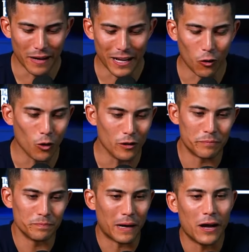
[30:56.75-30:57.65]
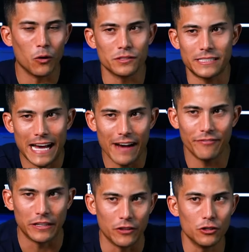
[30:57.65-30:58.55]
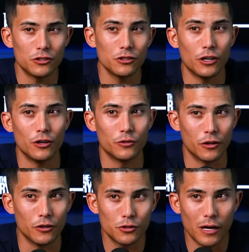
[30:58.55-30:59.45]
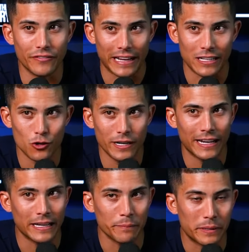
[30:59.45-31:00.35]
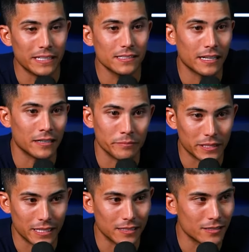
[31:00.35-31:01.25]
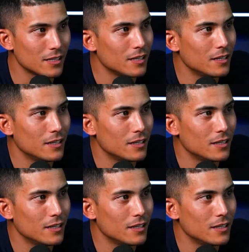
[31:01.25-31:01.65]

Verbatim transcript: my whole my whole staff and those who do, those who have Android, I get pissed at them oh, because oh, yeah.